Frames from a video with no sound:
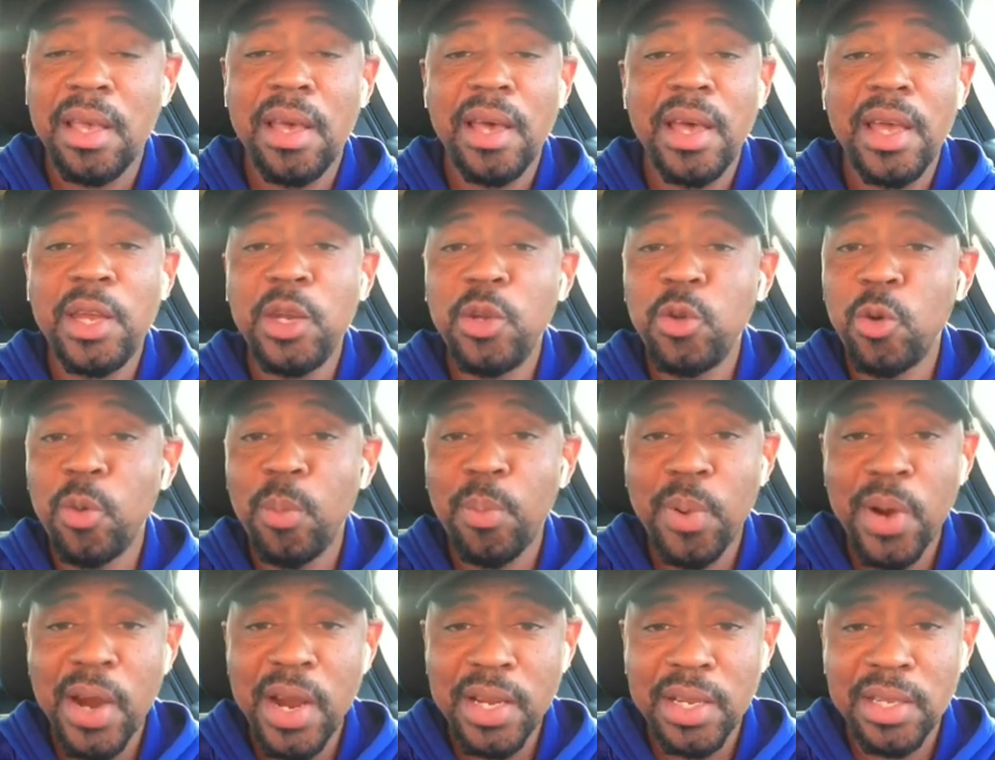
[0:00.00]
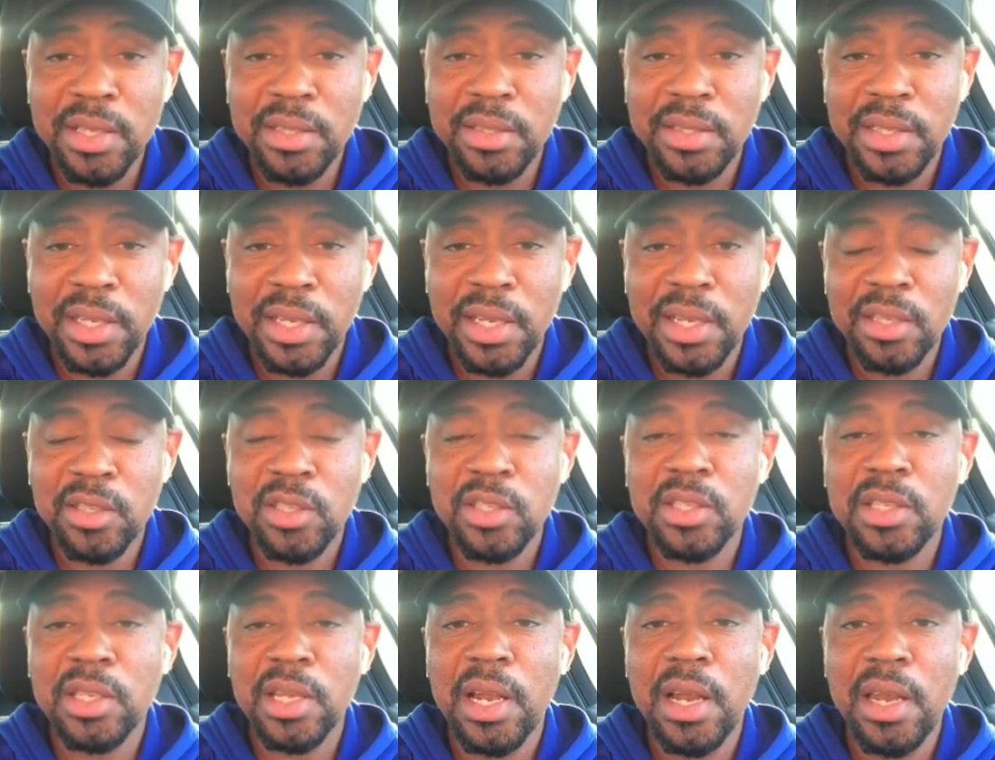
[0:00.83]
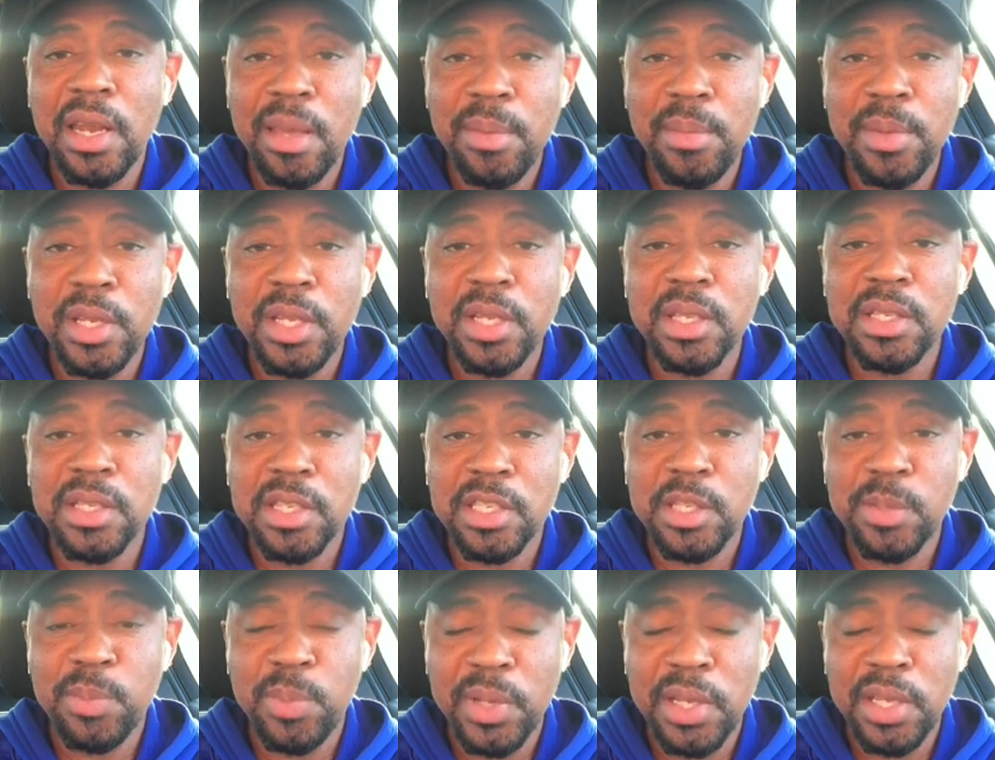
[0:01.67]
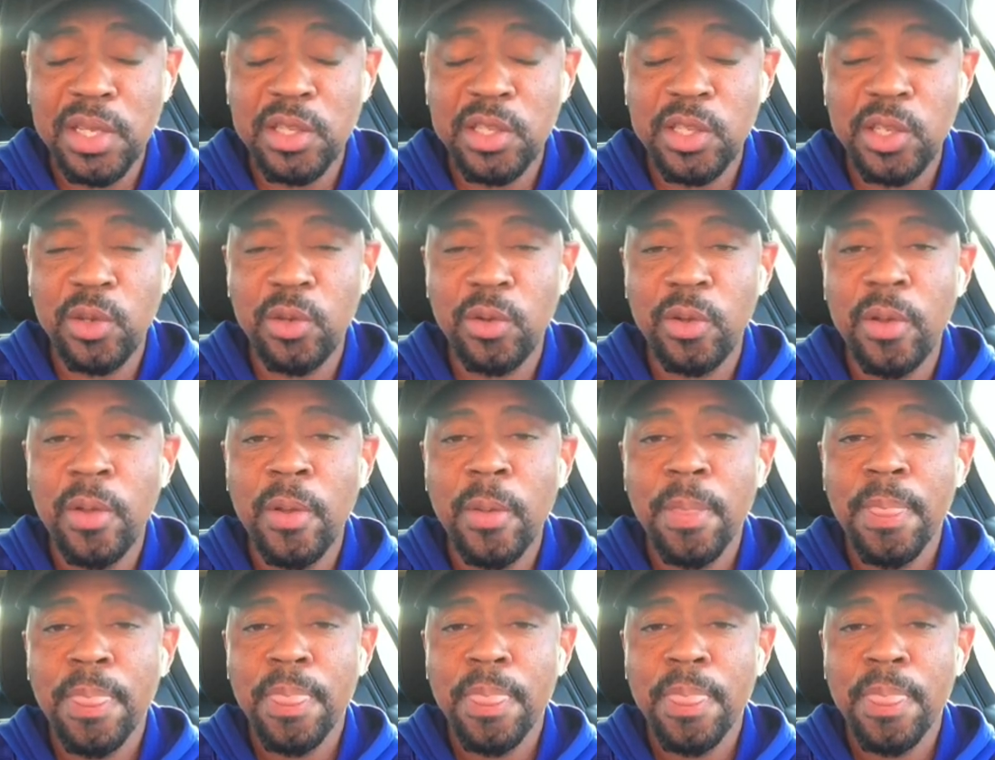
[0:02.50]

and no parking ticket. She said, let me just explain to you.